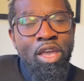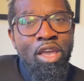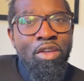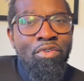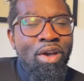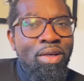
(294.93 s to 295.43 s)

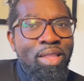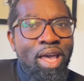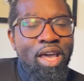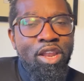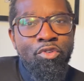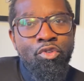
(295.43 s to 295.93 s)
Found the
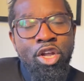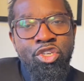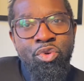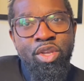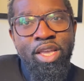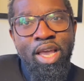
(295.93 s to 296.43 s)
head of
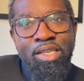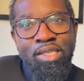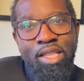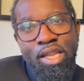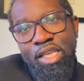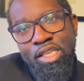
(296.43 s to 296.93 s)
Rodriguez,
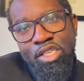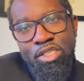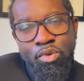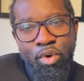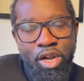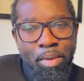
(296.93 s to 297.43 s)
and then he just
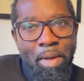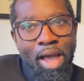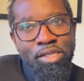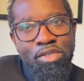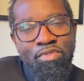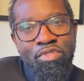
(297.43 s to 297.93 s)
squared it
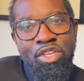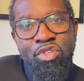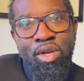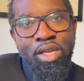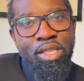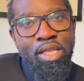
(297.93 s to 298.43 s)
back to
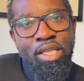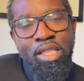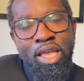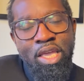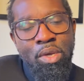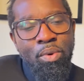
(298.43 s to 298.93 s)
Vidra, and they
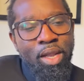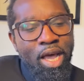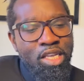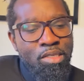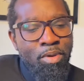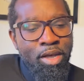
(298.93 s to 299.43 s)

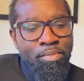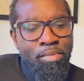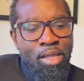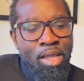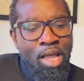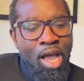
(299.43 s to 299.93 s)
equalized. But
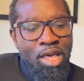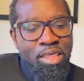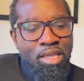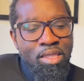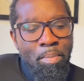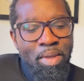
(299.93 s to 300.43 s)
I
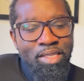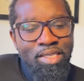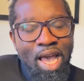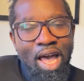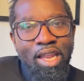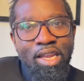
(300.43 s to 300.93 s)
think the
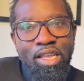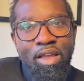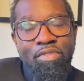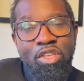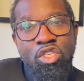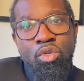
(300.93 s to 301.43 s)
mentality
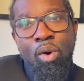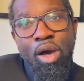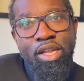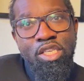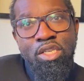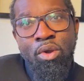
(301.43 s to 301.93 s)
of this squad
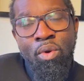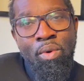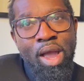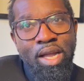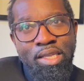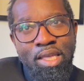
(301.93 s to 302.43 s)
is
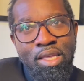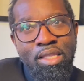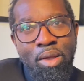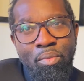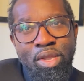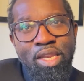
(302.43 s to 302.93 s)
correct. I think
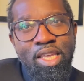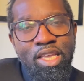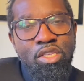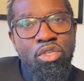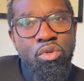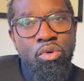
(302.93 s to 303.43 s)
that we
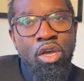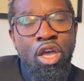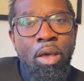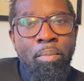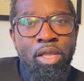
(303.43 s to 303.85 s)
need to be